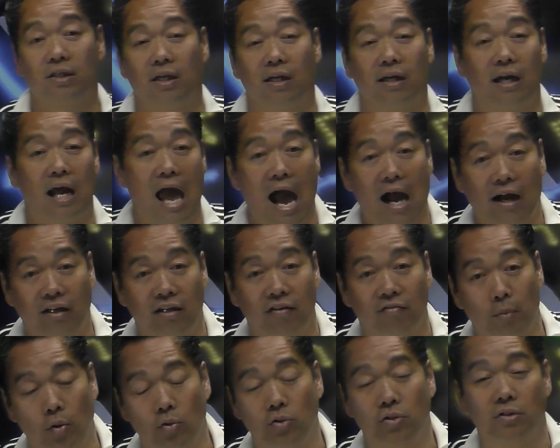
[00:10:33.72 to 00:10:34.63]
and active
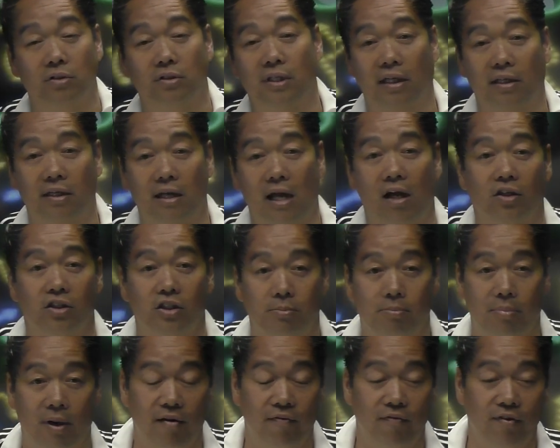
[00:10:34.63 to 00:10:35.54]
motion technology
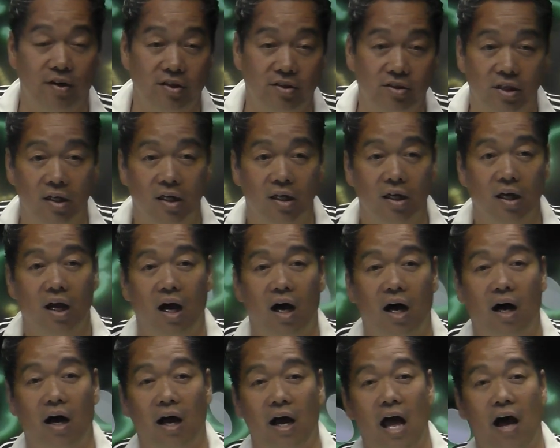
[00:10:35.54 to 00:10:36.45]
benefits.
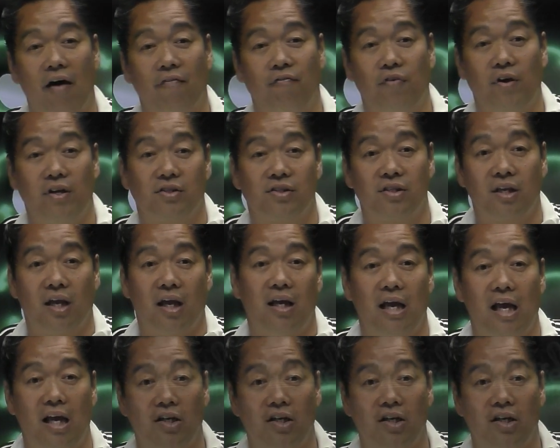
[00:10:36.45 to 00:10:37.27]
FSA,